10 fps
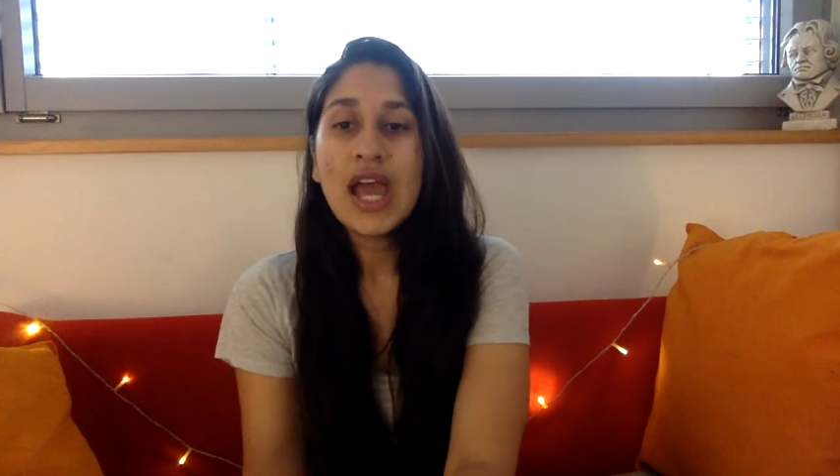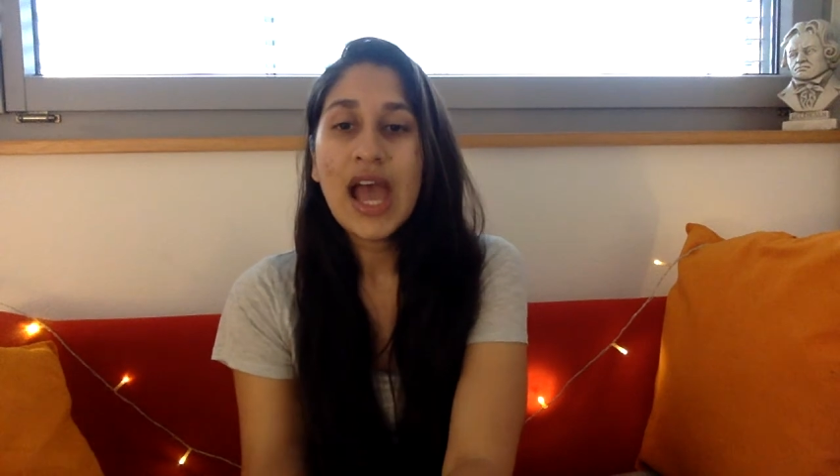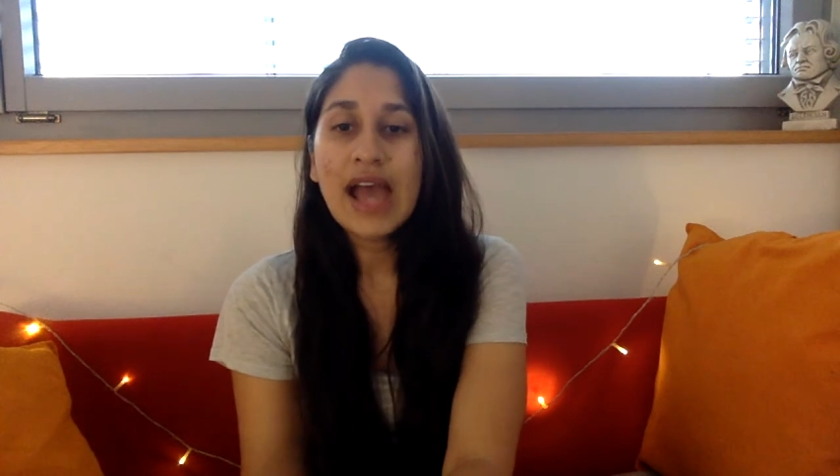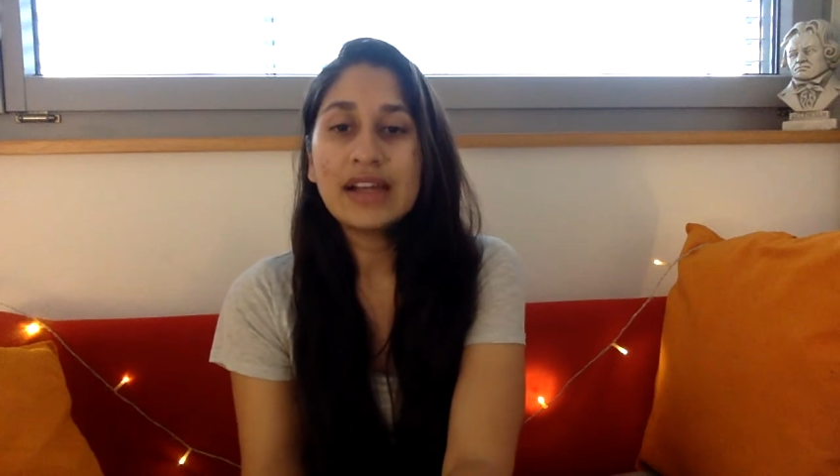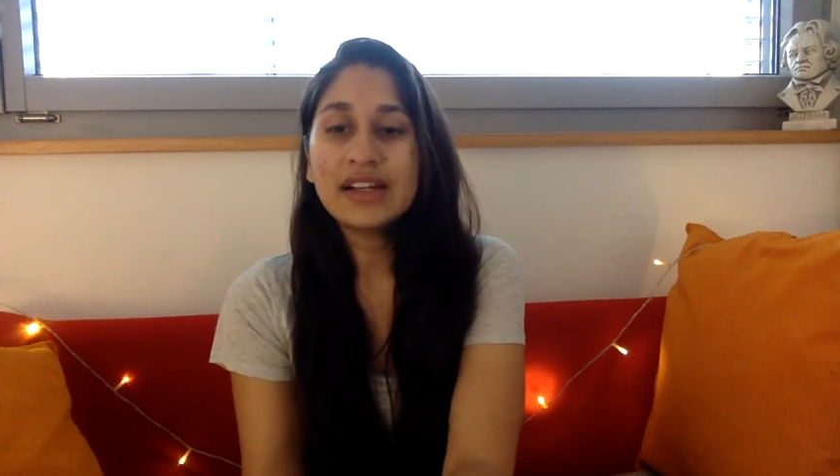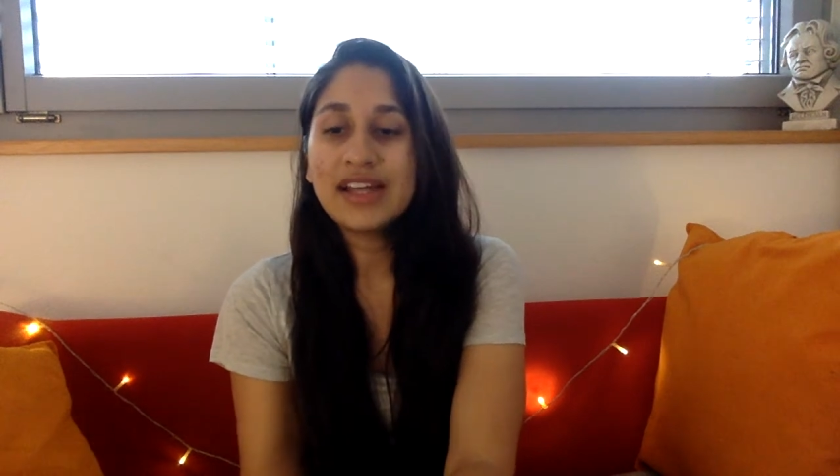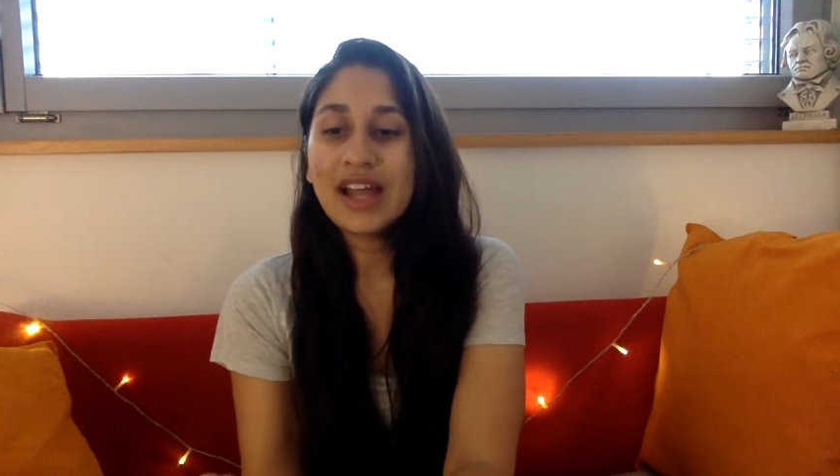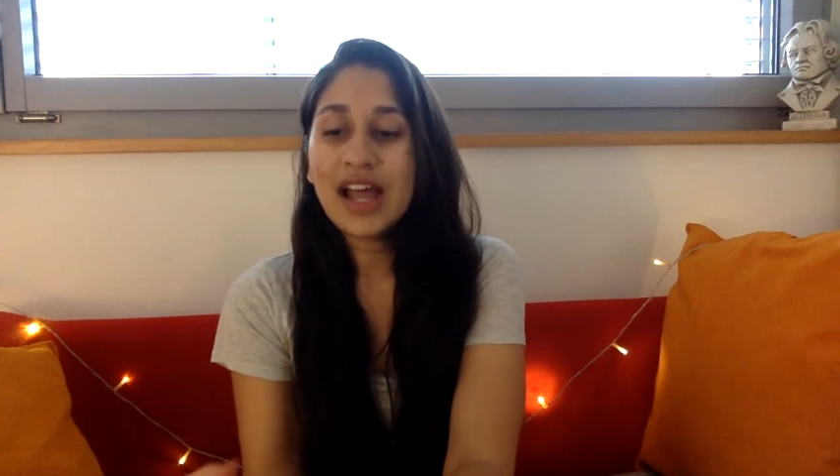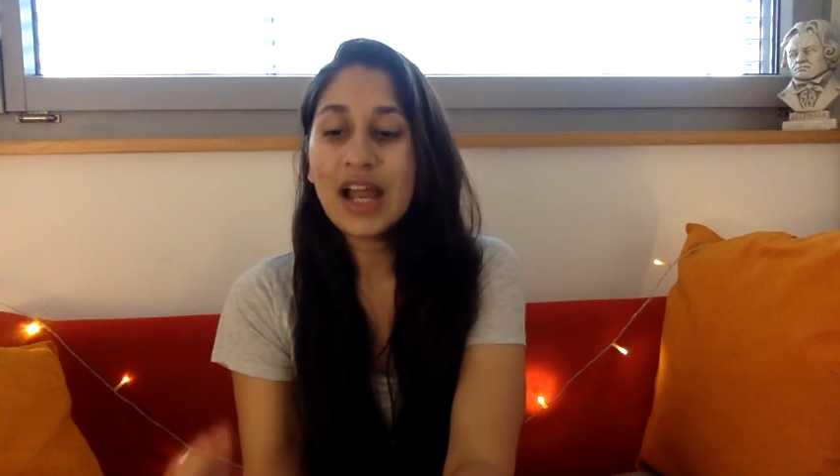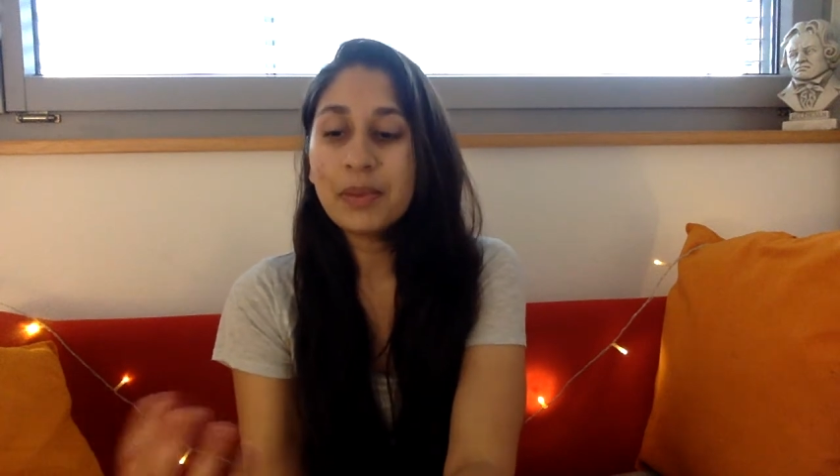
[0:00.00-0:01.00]
and it
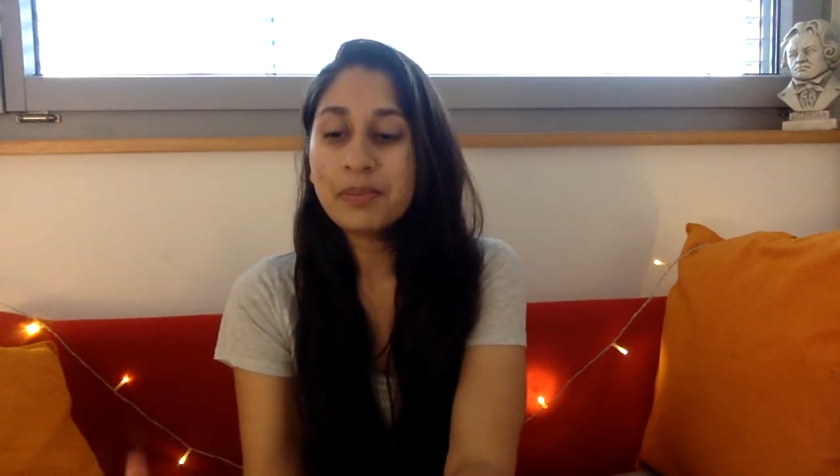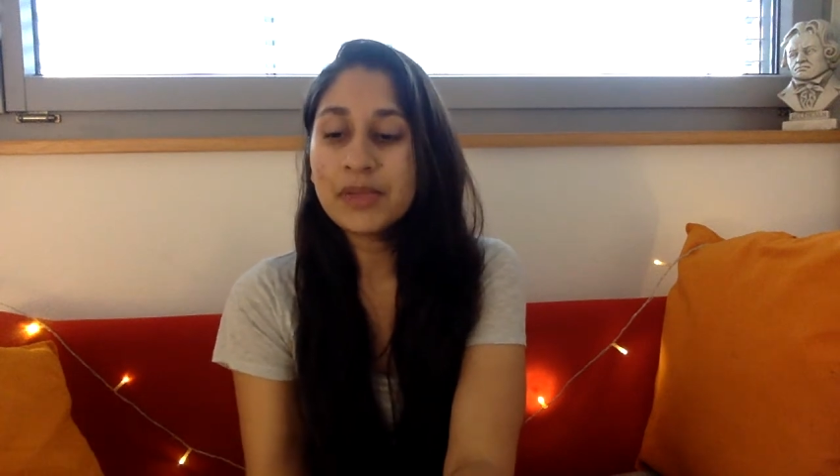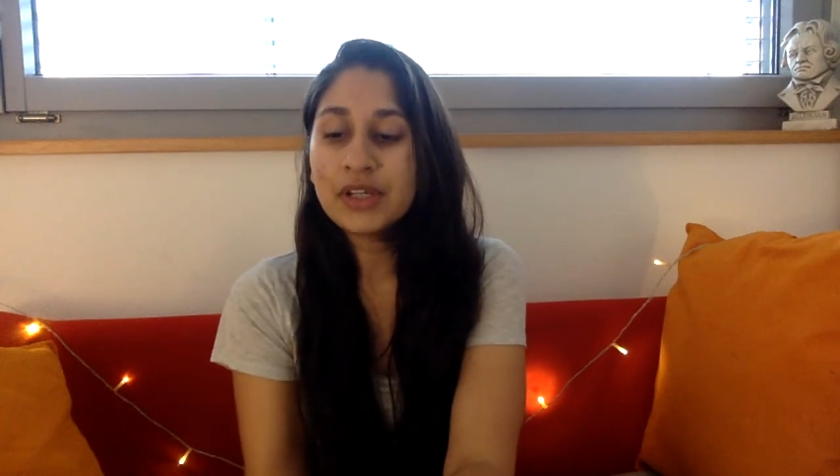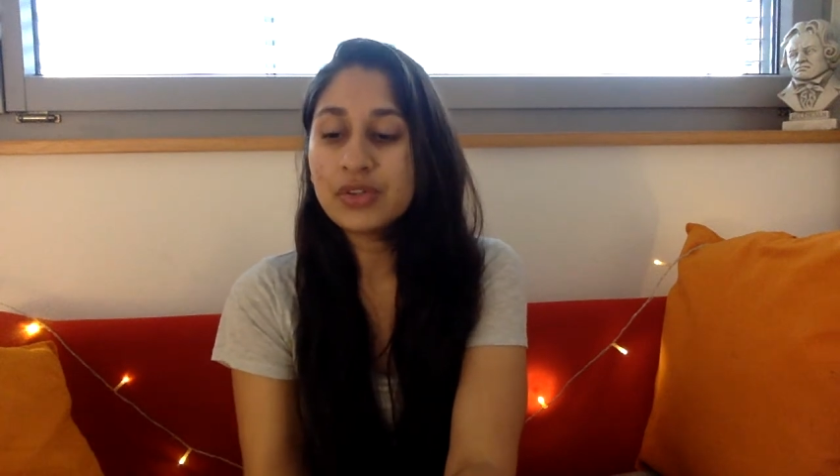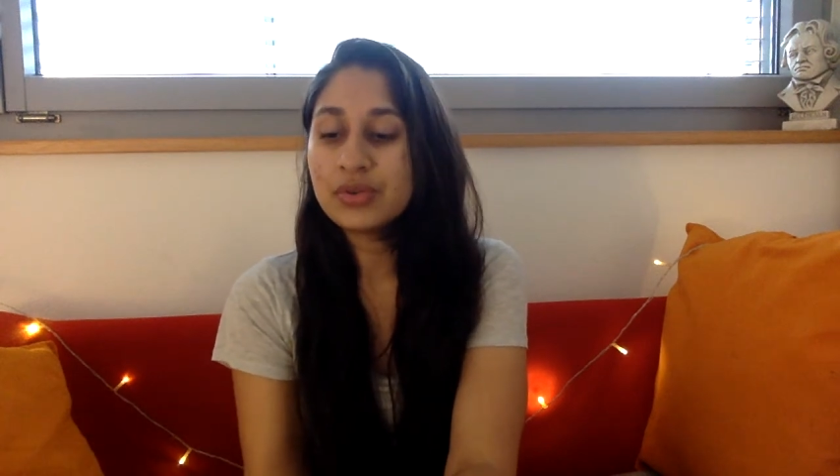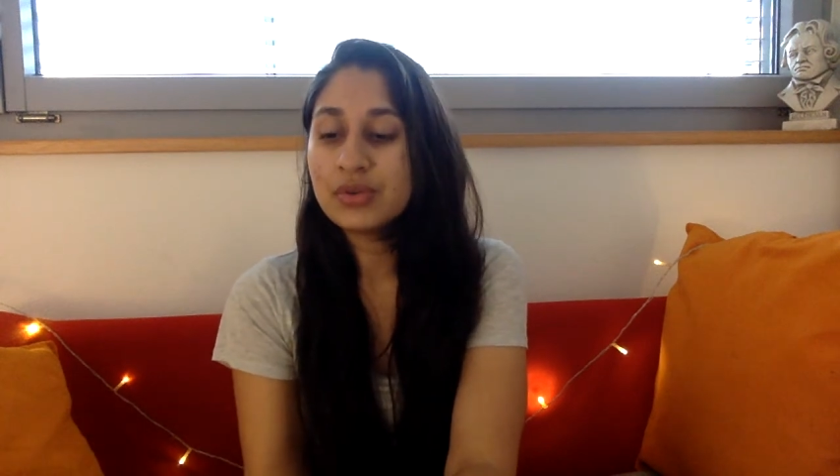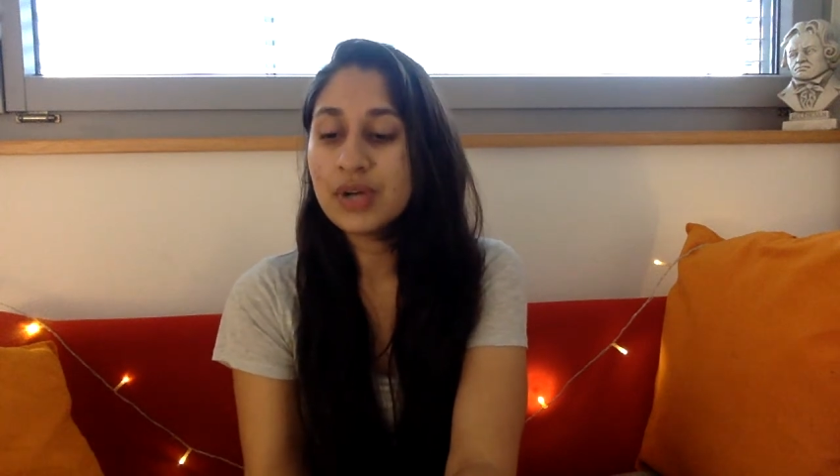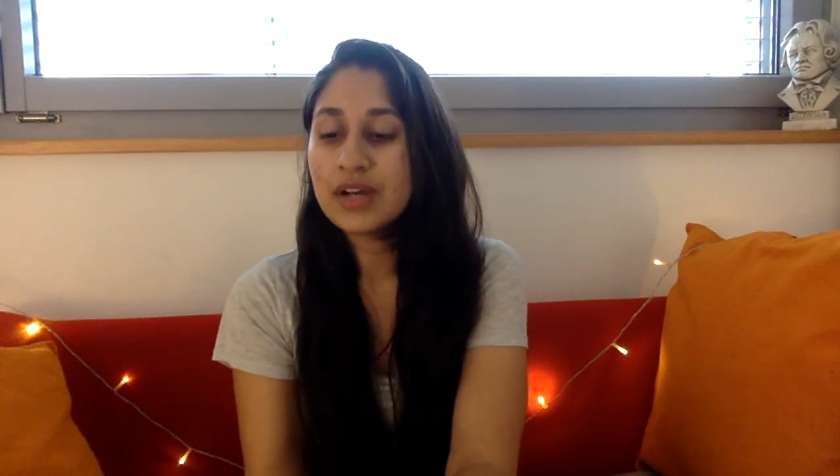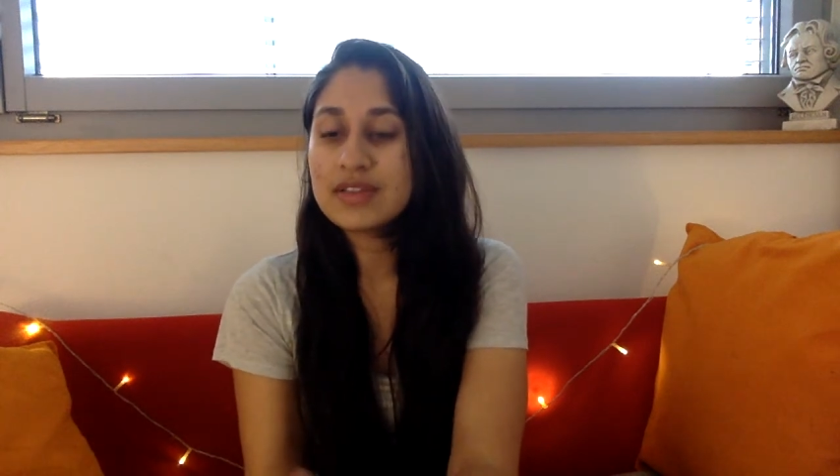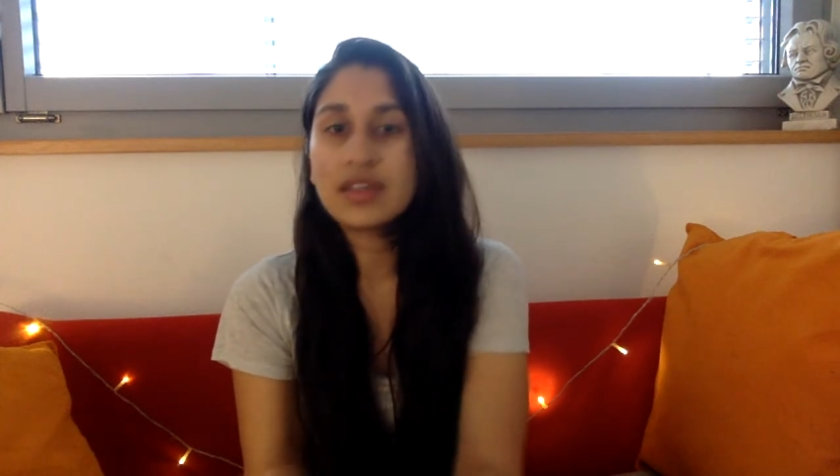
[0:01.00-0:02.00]
helped me to
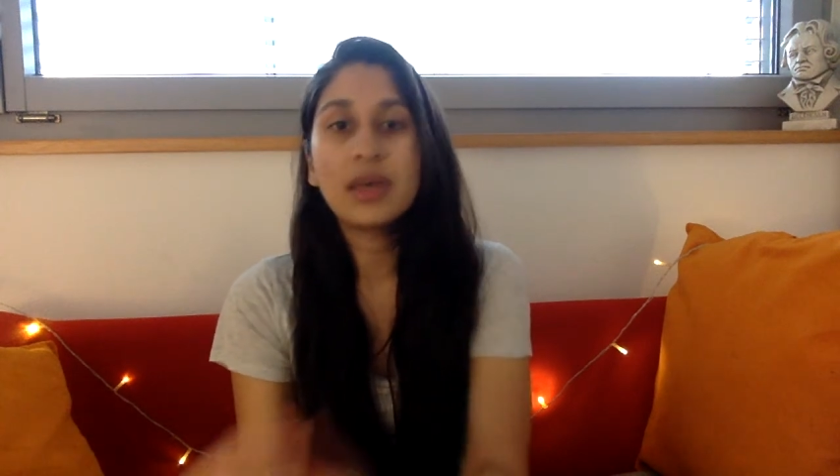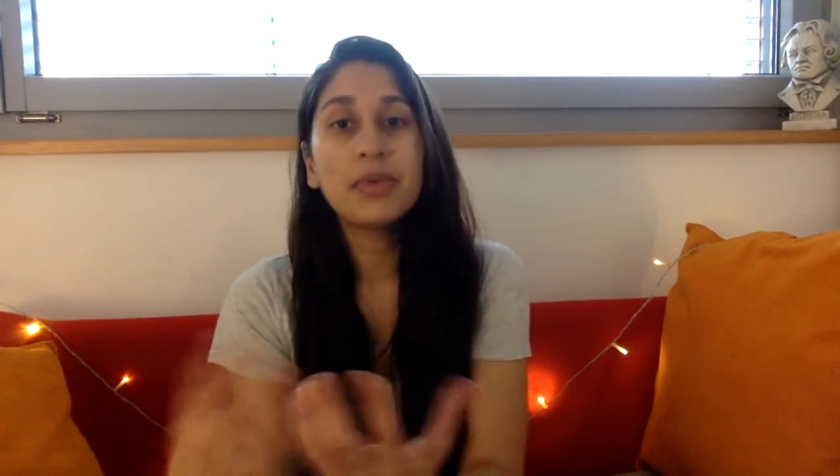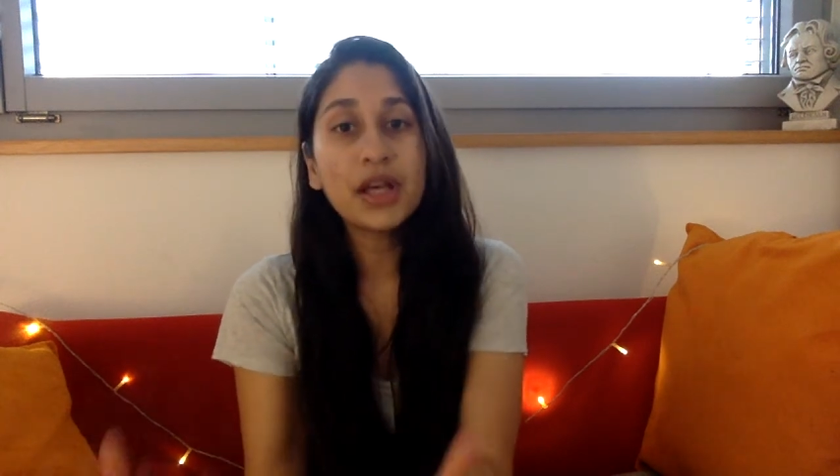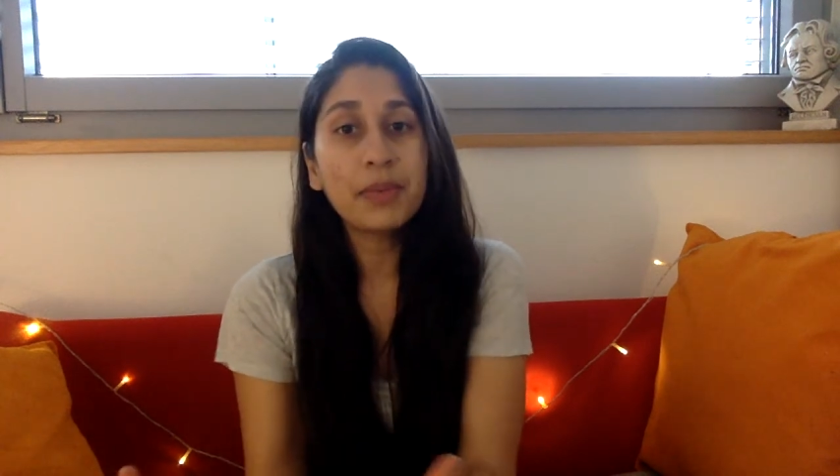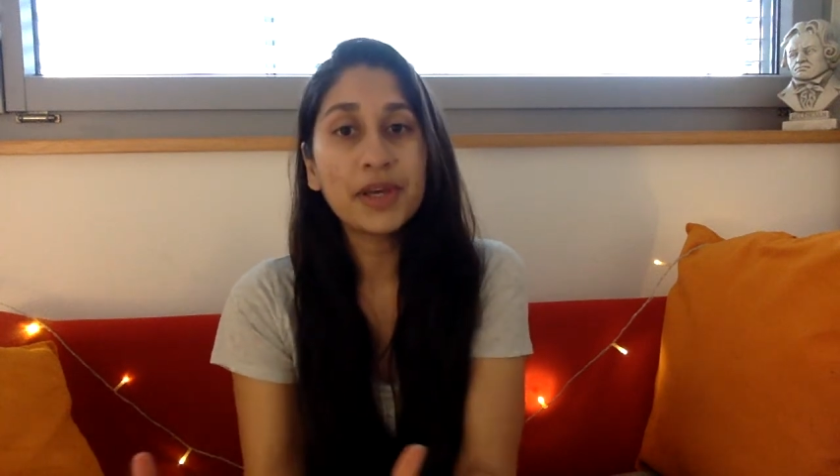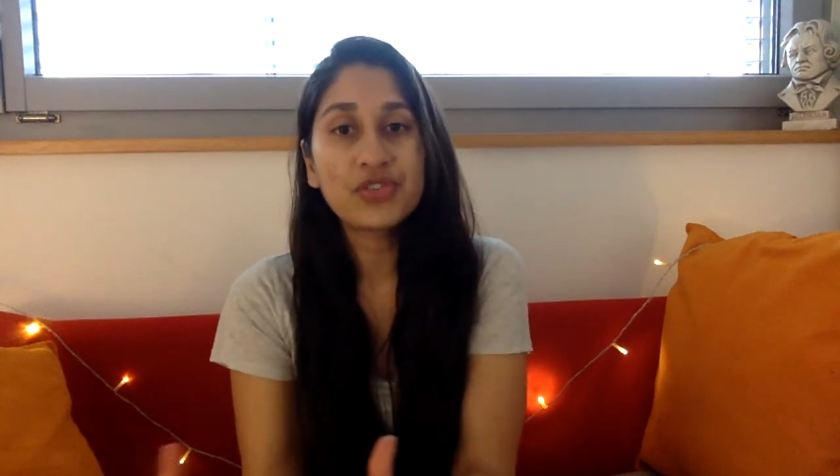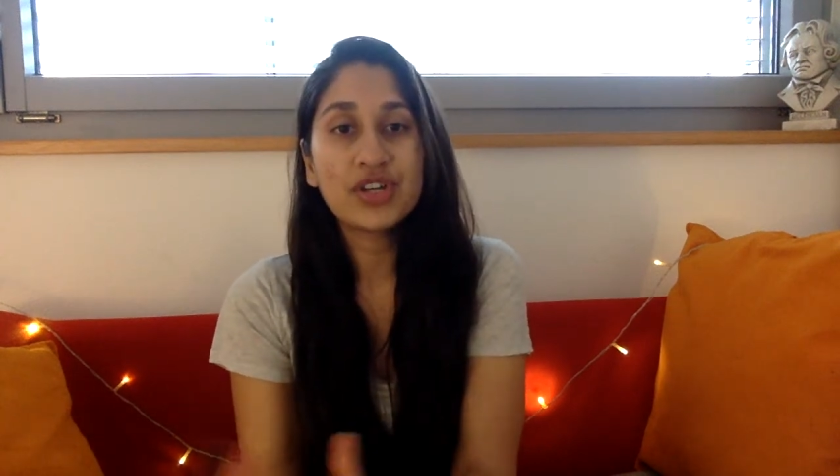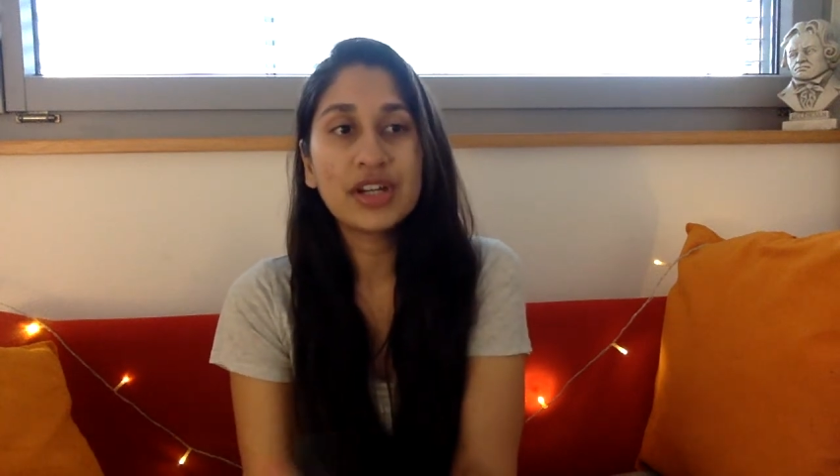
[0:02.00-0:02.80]
see a bigger picture.